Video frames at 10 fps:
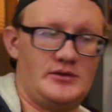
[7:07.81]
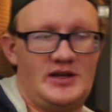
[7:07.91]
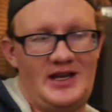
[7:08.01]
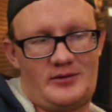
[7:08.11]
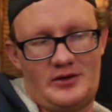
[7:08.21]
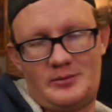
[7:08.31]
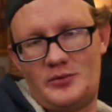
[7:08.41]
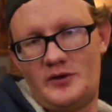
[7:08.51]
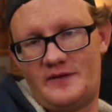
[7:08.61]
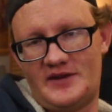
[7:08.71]
You can't really
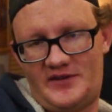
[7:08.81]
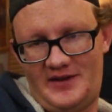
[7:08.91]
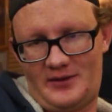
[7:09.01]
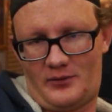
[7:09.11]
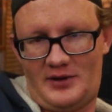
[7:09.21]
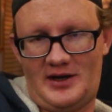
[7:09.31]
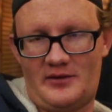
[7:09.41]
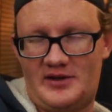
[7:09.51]
move this thing around.